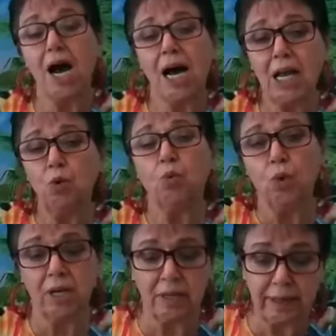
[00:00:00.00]
I
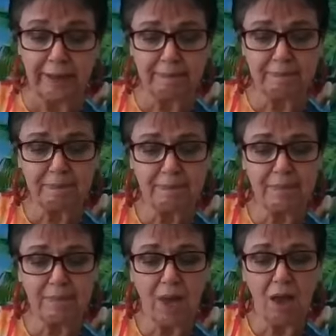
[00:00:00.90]
will
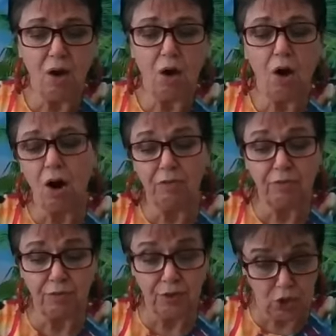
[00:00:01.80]

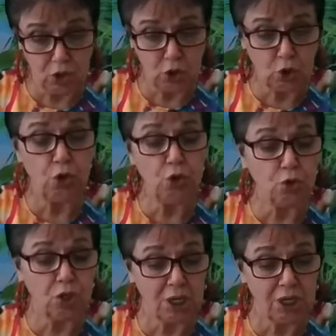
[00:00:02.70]
offer to
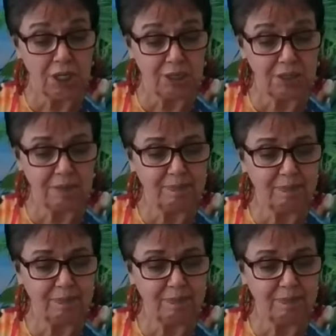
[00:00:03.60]
you, God,